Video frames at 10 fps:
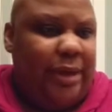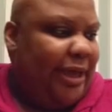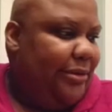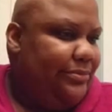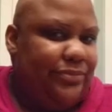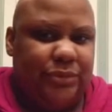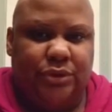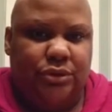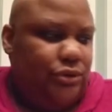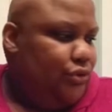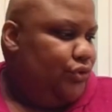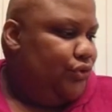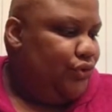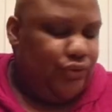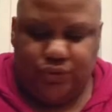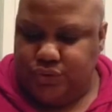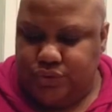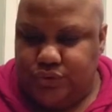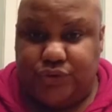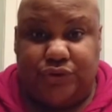Okay.
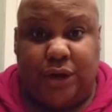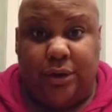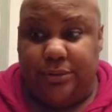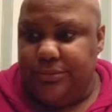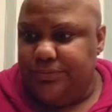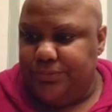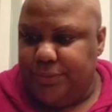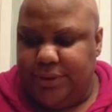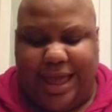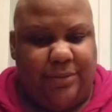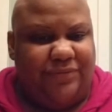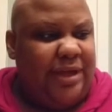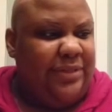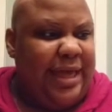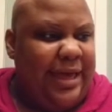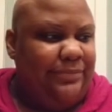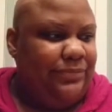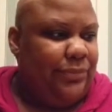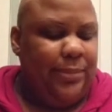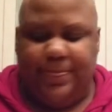So now I've done
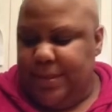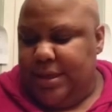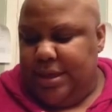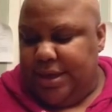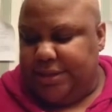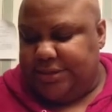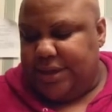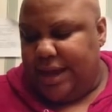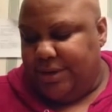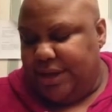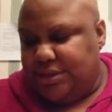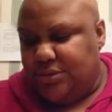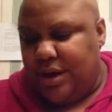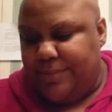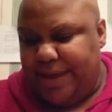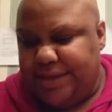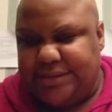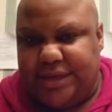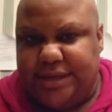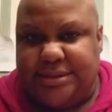that, it's time to get to our
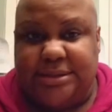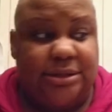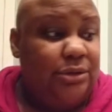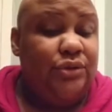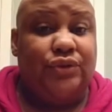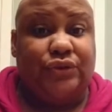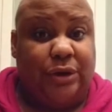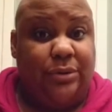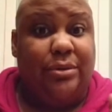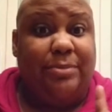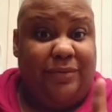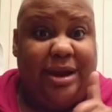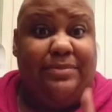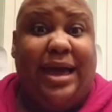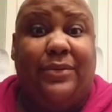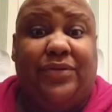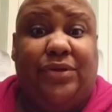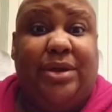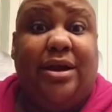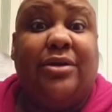basics. So be right back
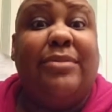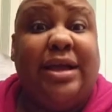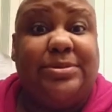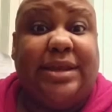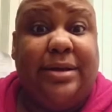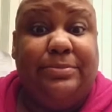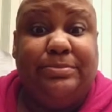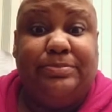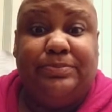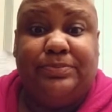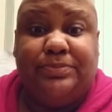with you. Get our makeup set up.